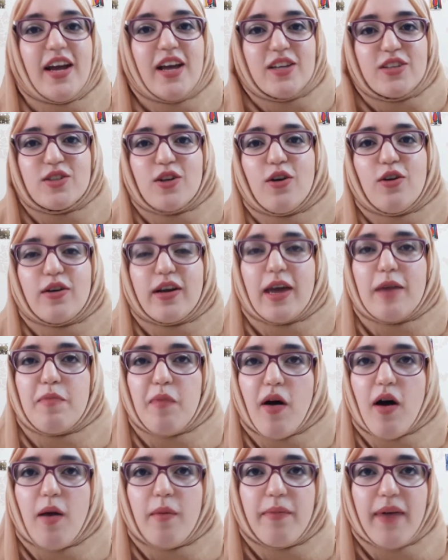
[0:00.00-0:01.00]
So
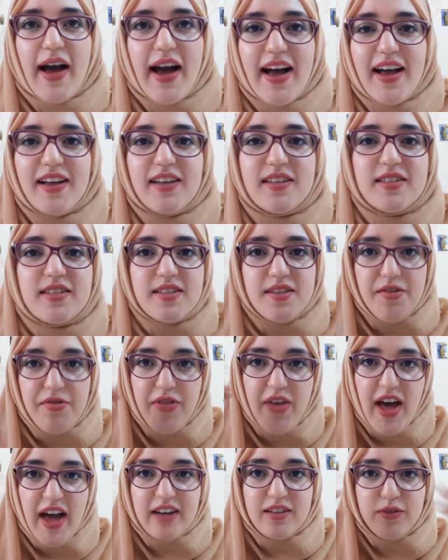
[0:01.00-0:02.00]
K-pop had
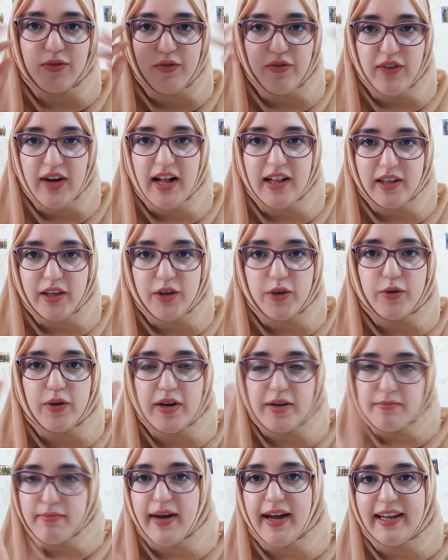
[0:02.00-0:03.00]
that value
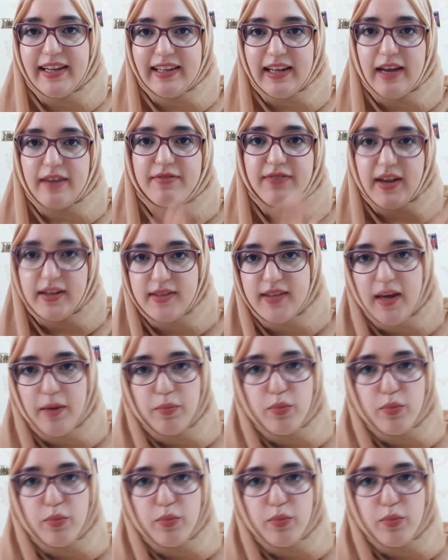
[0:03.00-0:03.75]
in my life at that